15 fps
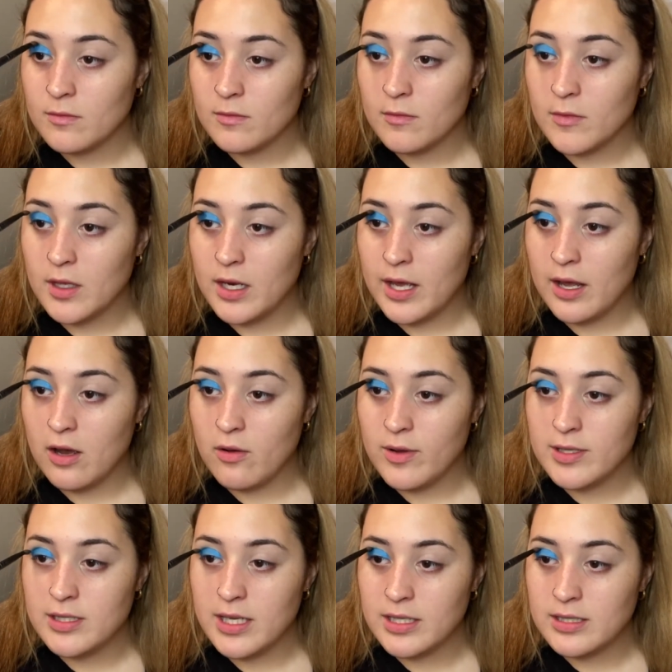And I always
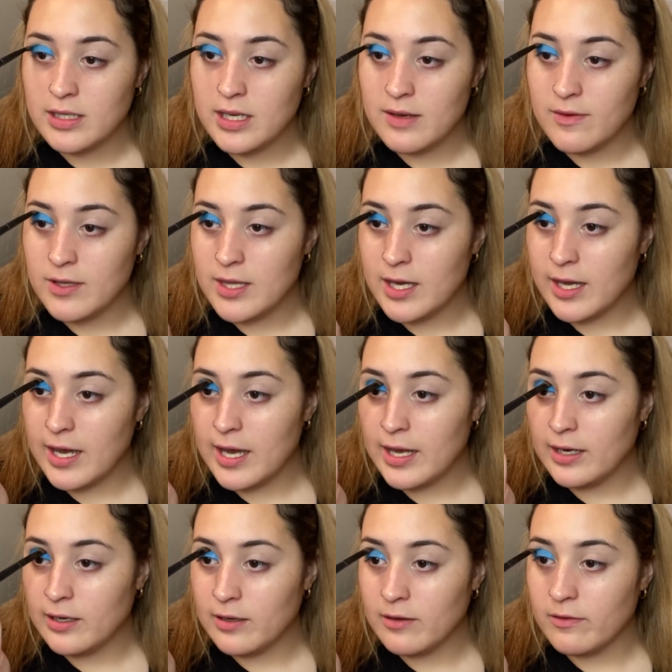like to give it that kind
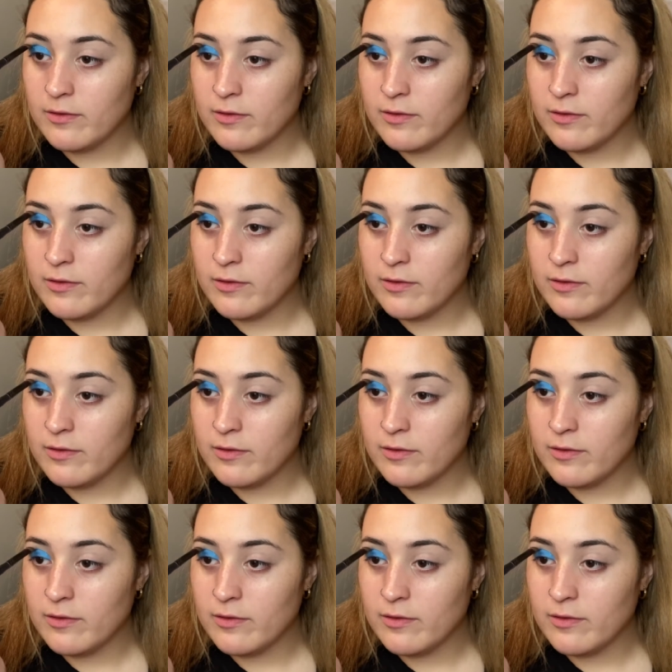of